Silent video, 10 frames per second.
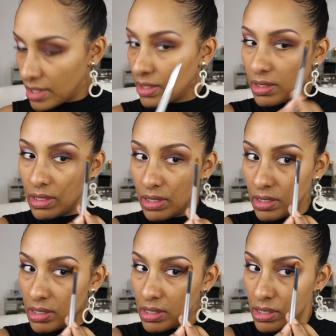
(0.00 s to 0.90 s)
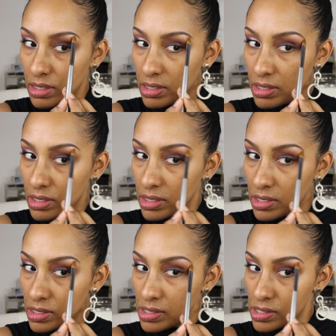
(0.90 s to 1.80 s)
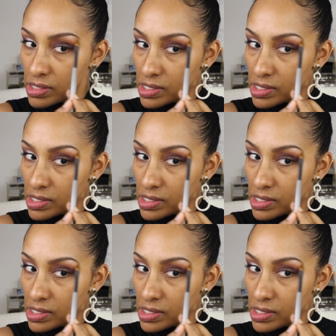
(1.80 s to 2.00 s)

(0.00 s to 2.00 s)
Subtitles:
[no speech]